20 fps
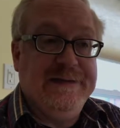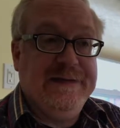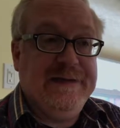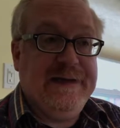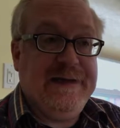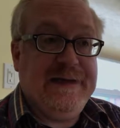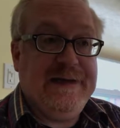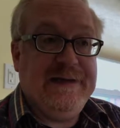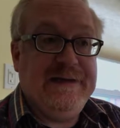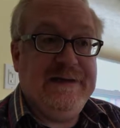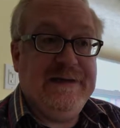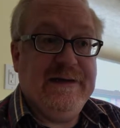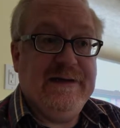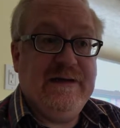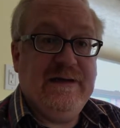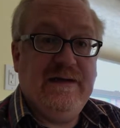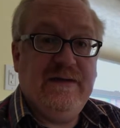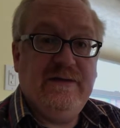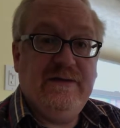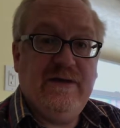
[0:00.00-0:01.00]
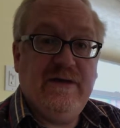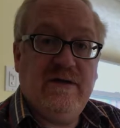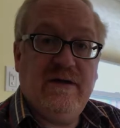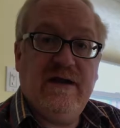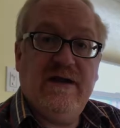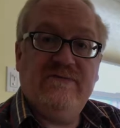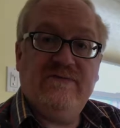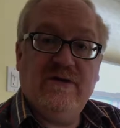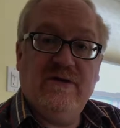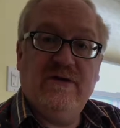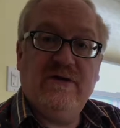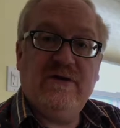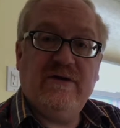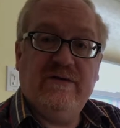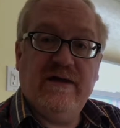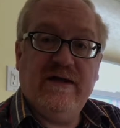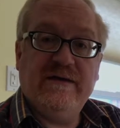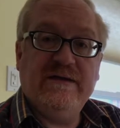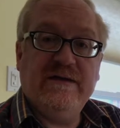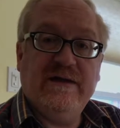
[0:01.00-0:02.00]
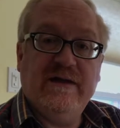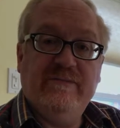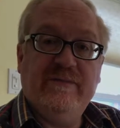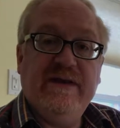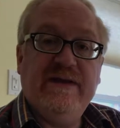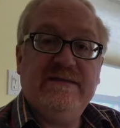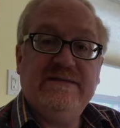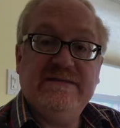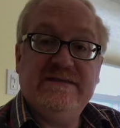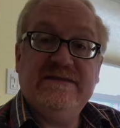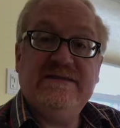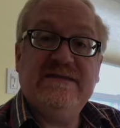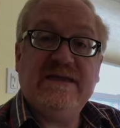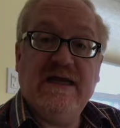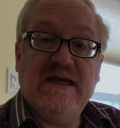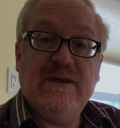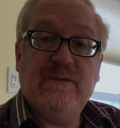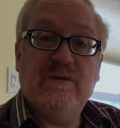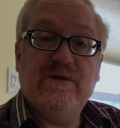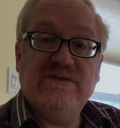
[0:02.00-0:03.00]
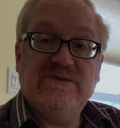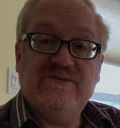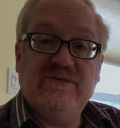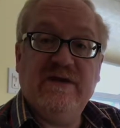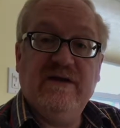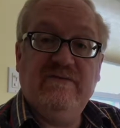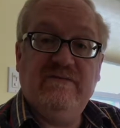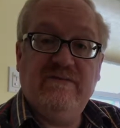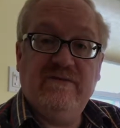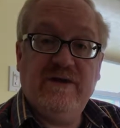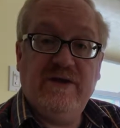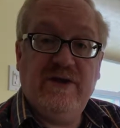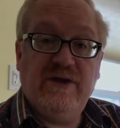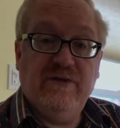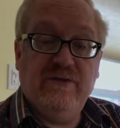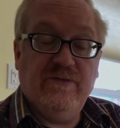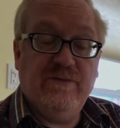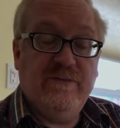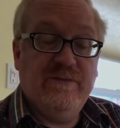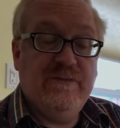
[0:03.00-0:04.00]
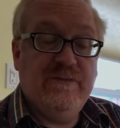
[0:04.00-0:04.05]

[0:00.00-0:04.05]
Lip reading: and you're going to have to look around a little bit and decide what's right for you.